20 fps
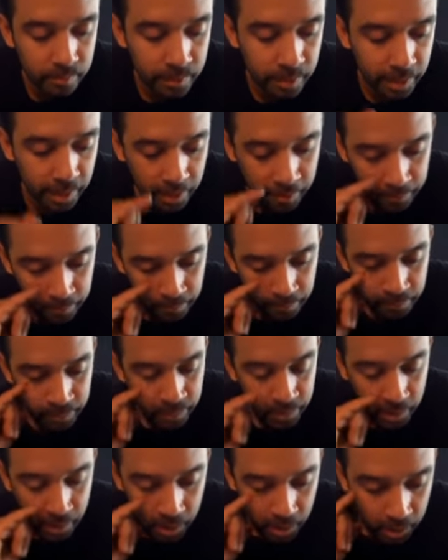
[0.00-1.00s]
Okay,
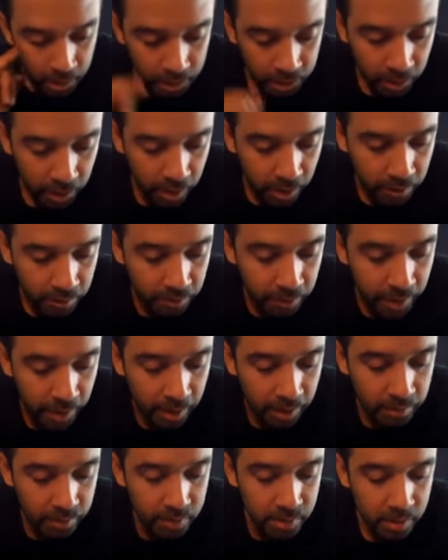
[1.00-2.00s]
shut-off
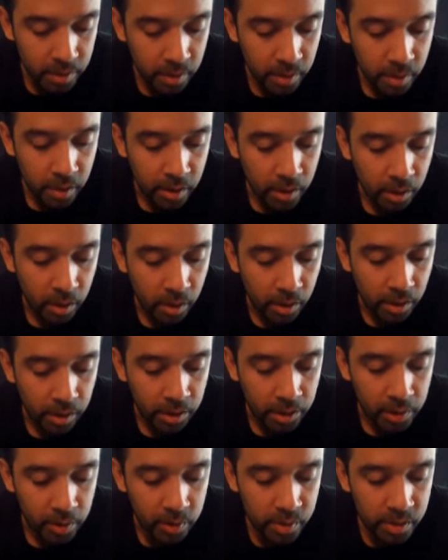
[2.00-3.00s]
valves are
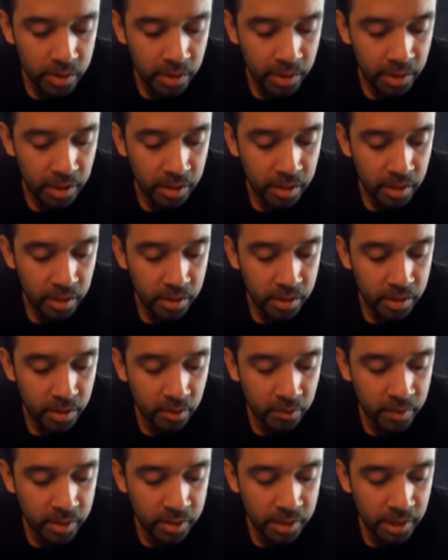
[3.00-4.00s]
used in
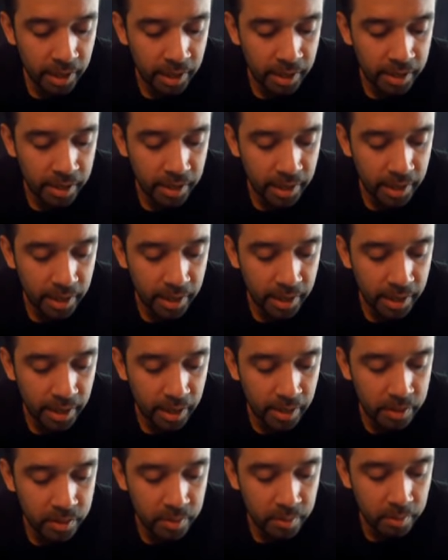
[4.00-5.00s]
service and
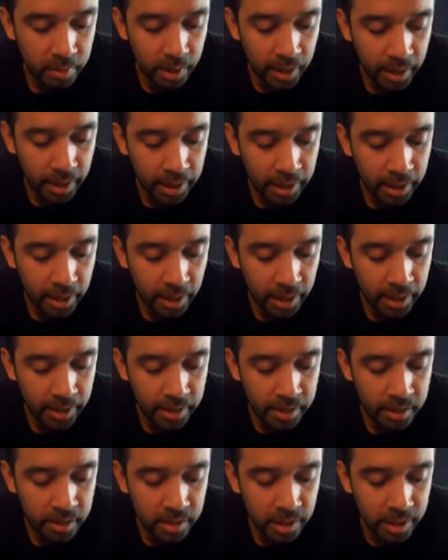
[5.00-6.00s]
air supply
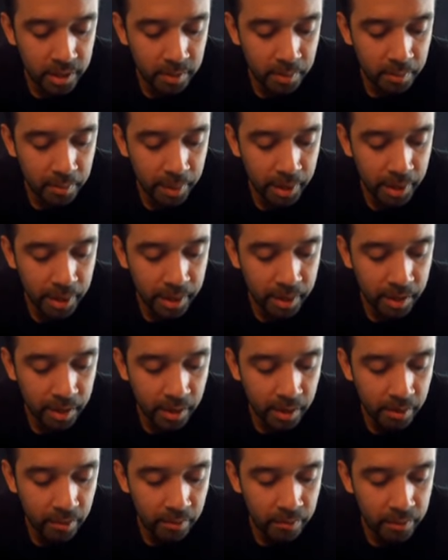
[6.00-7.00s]
lines at the back
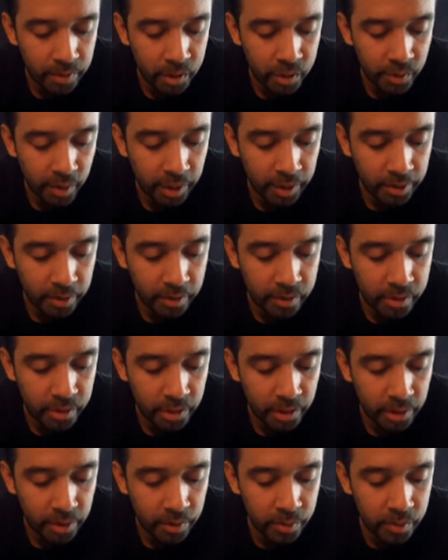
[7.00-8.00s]
of the
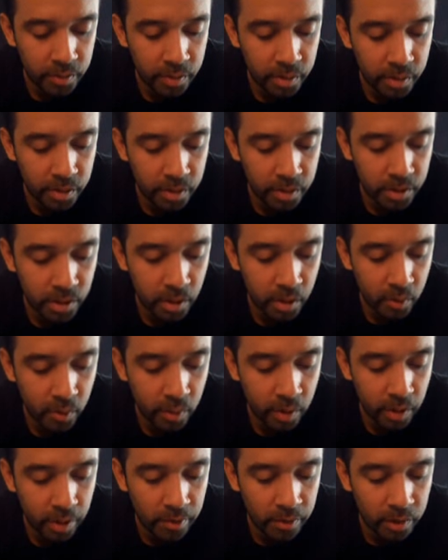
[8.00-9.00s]
trailers used to
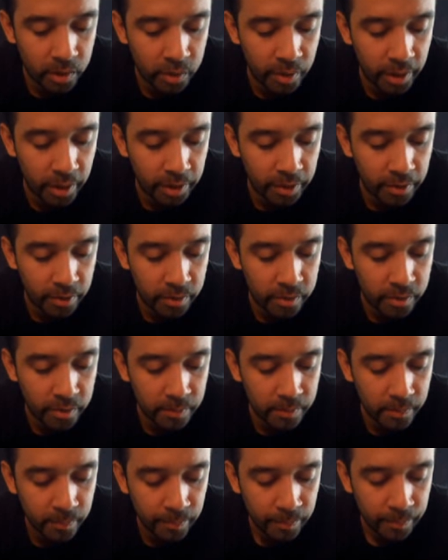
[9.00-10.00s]
tow other
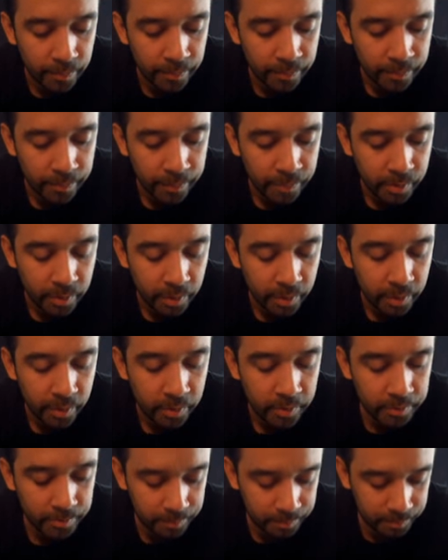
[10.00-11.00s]
trailers.
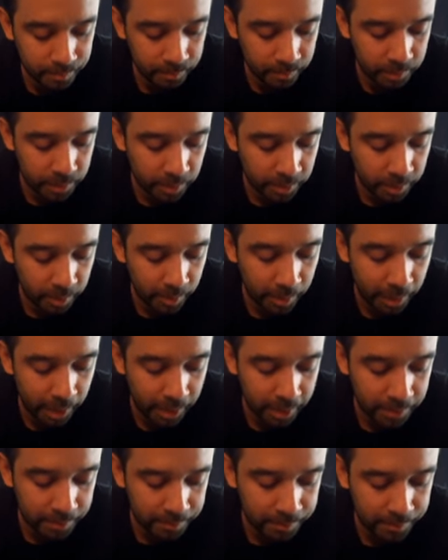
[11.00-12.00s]
Okay, they're in the
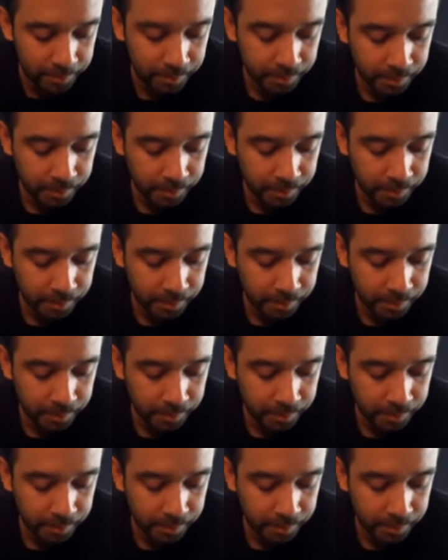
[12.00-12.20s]
back.